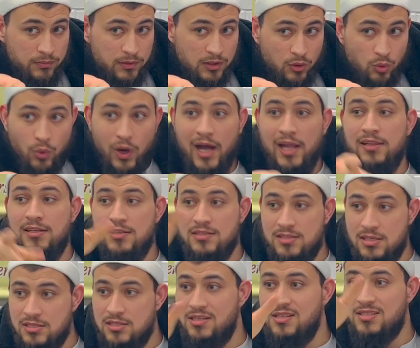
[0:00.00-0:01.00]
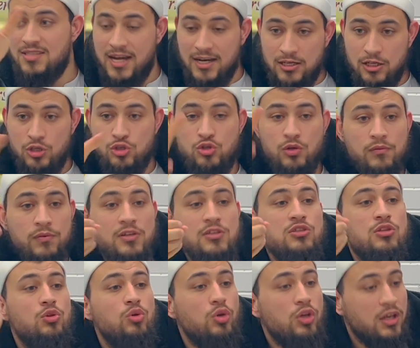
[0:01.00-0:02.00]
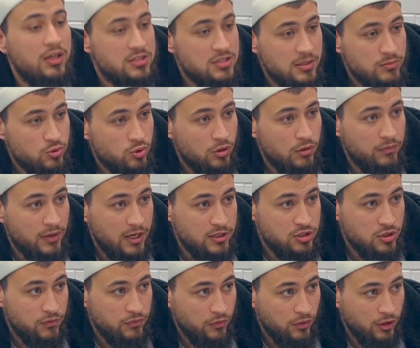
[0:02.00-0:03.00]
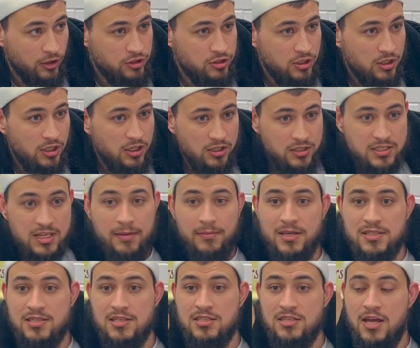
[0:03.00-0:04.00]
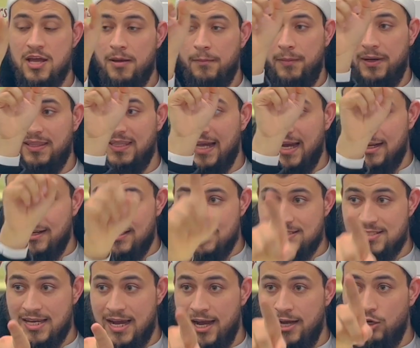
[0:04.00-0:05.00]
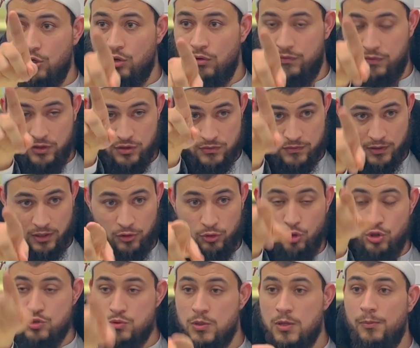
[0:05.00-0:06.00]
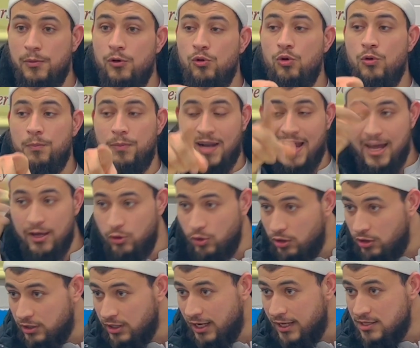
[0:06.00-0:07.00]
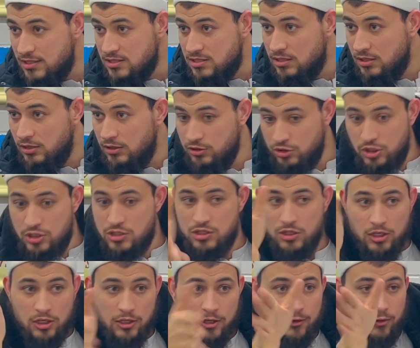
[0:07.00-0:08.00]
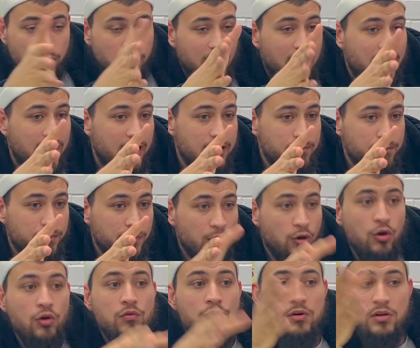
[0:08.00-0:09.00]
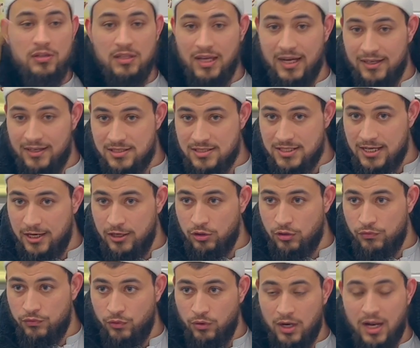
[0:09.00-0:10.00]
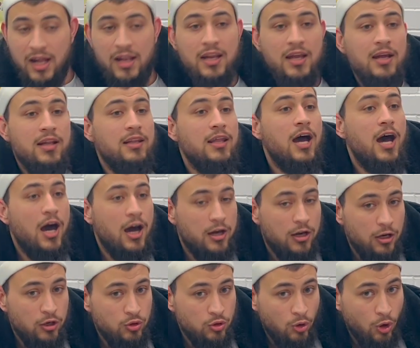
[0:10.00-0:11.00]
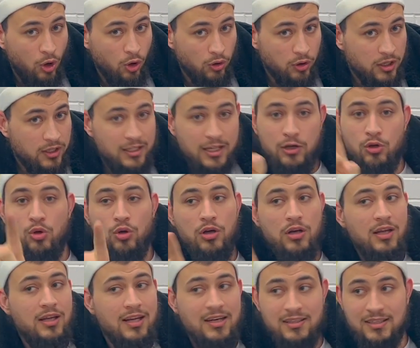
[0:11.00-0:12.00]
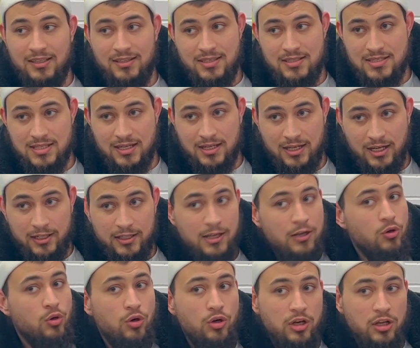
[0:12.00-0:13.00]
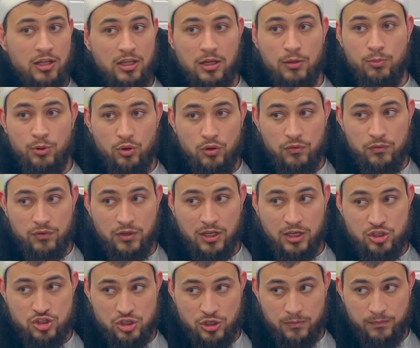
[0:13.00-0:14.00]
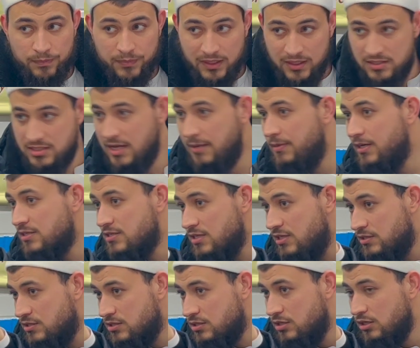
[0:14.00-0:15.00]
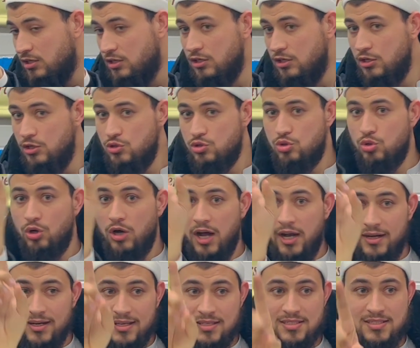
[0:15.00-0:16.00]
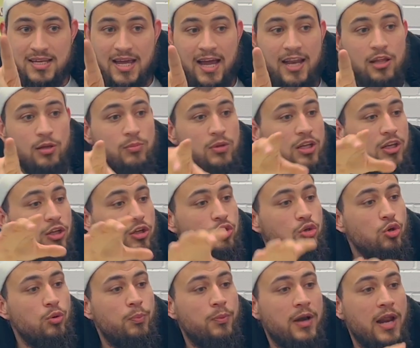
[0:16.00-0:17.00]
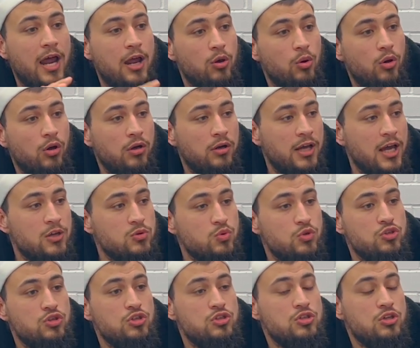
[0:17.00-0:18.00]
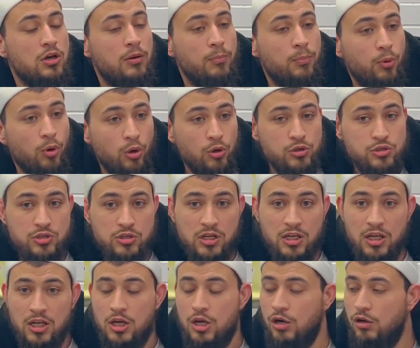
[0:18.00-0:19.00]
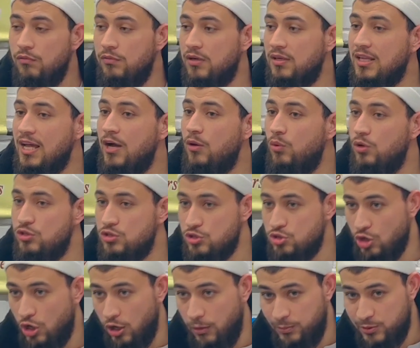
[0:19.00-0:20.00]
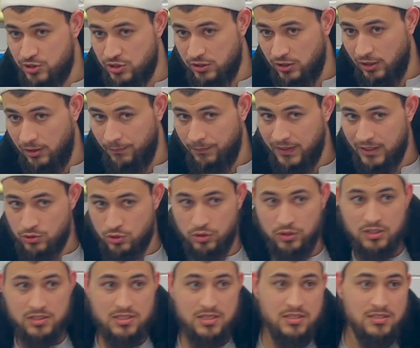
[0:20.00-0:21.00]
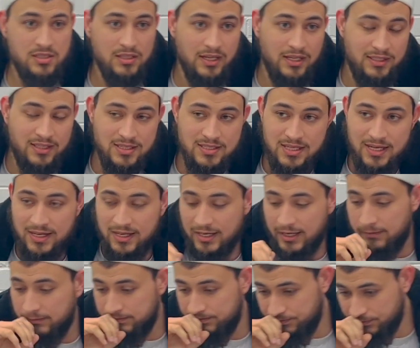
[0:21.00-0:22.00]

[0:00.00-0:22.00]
while the just recitation of it, you get some sort of ajr for it. Does that make sense? But the understanding of it is fard. Those people who prioritize just reading Quran over the understanding of Quran, they are in wrong. They're not going to get yatazakka, they're not going to get purification. Does that make sense? So understanding, meaning you prioritize which is compulsory over that which is optional. So this is yatazakka.